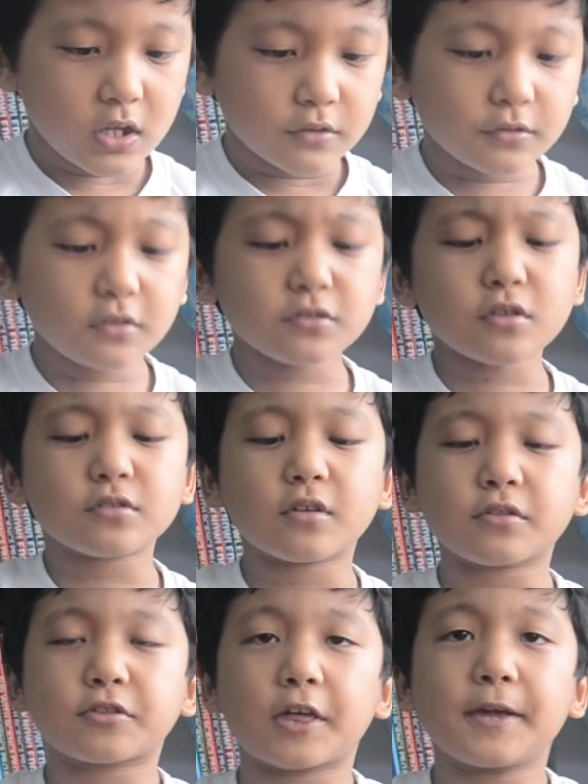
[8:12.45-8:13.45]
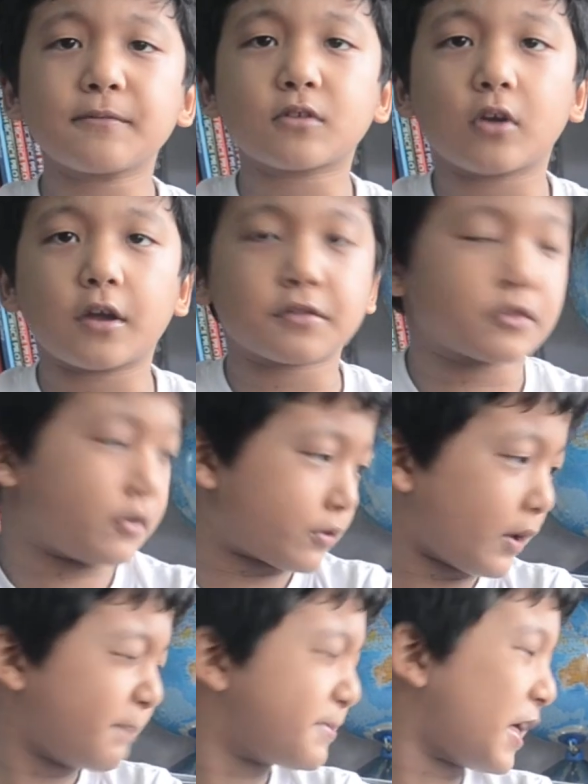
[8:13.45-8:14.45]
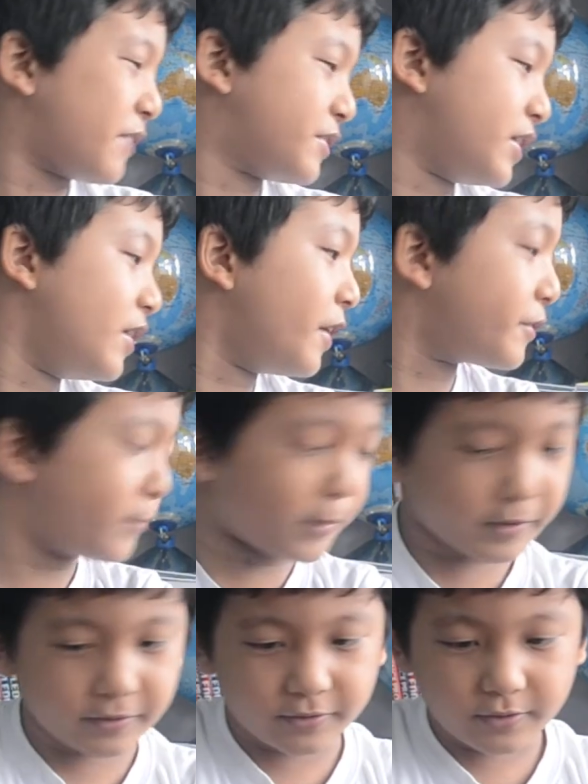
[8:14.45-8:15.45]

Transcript: This is the same Triceratops as the other one.